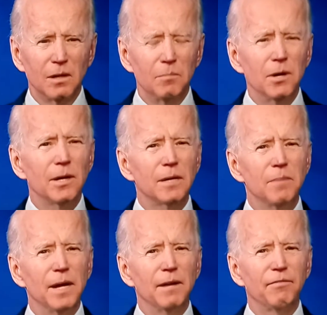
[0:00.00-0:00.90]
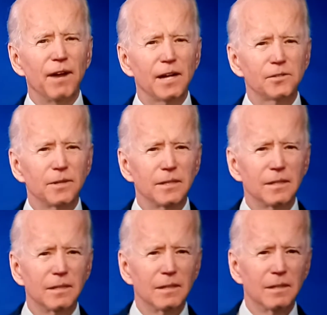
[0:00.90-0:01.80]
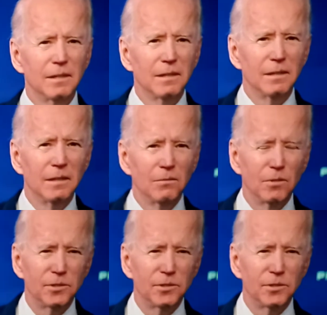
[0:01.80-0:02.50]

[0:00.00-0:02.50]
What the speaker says: American manufacturing was